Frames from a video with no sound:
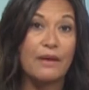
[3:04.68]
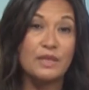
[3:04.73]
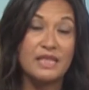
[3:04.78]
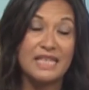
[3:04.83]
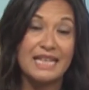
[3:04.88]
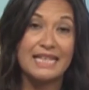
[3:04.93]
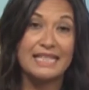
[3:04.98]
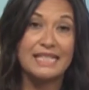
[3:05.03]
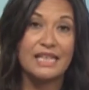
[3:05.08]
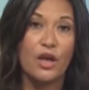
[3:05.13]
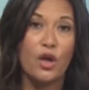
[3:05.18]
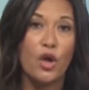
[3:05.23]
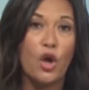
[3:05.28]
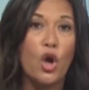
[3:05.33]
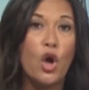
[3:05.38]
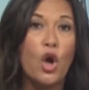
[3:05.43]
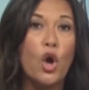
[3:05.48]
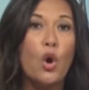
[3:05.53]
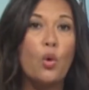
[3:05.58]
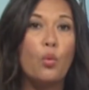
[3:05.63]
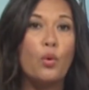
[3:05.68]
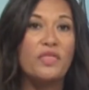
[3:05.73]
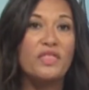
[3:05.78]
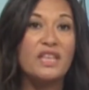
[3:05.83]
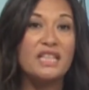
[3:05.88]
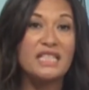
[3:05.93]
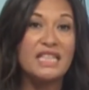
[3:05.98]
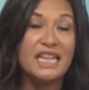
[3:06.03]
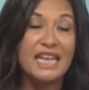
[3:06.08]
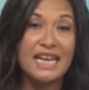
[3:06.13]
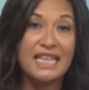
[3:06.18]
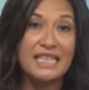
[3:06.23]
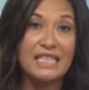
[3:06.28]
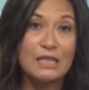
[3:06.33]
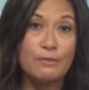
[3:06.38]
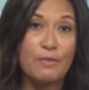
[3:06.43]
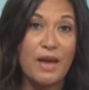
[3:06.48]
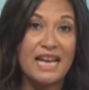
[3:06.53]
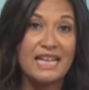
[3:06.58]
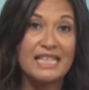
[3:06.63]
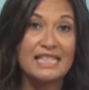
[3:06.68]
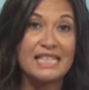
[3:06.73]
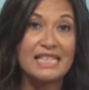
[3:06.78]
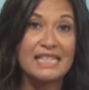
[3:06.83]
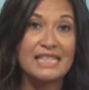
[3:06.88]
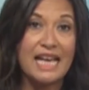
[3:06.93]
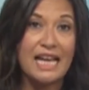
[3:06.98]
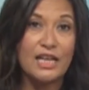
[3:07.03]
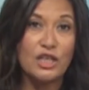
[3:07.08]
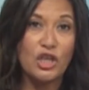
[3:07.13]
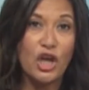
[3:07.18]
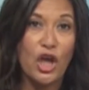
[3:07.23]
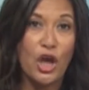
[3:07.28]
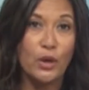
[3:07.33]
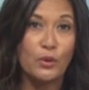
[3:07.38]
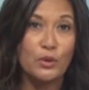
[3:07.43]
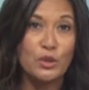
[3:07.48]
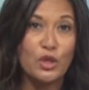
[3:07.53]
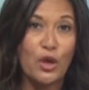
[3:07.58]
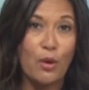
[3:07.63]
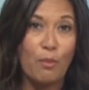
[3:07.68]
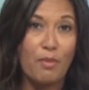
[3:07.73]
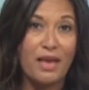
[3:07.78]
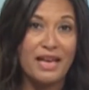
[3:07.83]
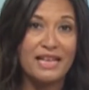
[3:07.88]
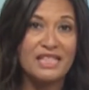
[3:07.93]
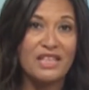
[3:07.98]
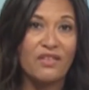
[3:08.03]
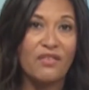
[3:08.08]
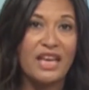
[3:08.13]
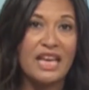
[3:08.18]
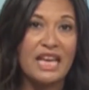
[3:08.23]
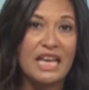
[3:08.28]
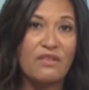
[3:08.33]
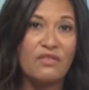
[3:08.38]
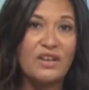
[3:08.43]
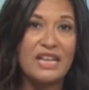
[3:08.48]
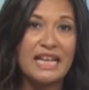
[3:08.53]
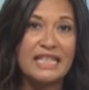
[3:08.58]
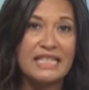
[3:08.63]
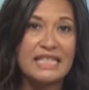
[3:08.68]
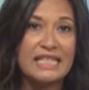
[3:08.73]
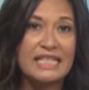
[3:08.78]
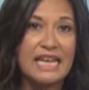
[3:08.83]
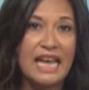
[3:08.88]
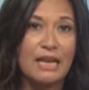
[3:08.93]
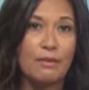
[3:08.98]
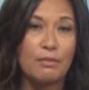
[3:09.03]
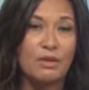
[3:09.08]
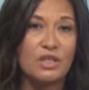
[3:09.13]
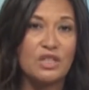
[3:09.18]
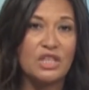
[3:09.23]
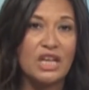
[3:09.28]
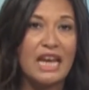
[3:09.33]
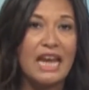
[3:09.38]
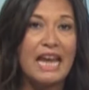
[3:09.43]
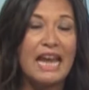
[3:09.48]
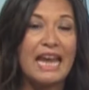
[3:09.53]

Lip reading: Theatre, with the tiered space set to host a mix of evening entertainment,